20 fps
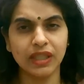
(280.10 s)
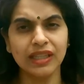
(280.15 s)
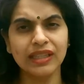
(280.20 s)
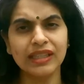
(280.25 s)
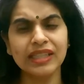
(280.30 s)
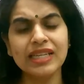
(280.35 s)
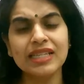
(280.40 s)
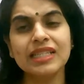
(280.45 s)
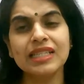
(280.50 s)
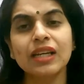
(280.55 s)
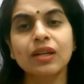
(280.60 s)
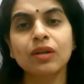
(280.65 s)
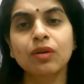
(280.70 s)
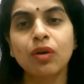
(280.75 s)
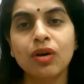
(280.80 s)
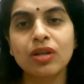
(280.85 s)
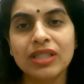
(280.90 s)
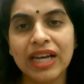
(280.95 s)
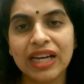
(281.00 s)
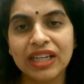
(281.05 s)
these can
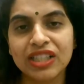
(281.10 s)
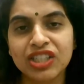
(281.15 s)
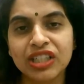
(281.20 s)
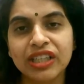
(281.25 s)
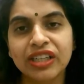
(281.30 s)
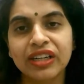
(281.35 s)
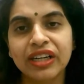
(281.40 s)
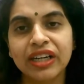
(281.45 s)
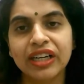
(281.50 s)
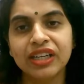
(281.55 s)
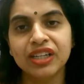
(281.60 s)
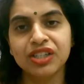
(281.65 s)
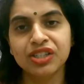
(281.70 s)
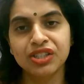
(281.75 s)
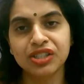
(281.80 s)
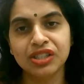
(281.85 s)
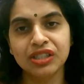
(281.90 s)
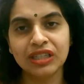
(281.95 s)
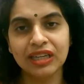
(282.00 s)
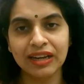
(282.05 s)
cause actually
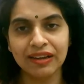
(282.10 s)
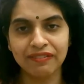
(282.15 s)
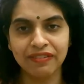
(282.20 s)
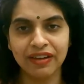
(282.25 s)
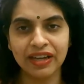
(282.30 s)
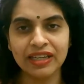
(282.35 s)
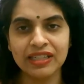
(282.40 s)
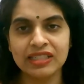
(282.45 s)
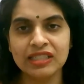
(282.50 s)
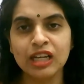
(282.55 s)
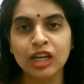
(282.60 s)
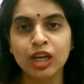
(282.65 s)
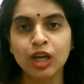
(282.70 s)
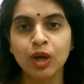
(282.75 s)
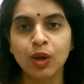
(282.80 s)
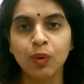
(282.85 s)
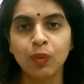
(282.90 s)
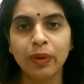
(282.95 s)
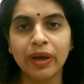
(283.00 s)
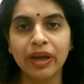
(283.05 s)
radiational effects,
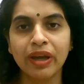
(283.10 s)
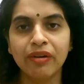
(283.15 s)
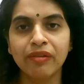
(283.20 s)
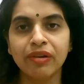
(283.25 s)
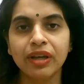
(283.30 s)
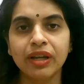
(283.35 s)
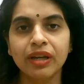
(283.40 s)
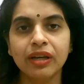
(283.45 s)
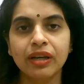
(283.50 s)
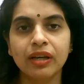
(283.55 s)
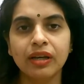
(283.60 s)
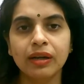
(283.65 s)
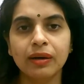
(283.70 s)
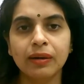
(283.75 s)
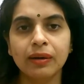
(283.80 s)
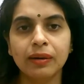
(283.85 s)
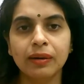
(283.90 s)
wherein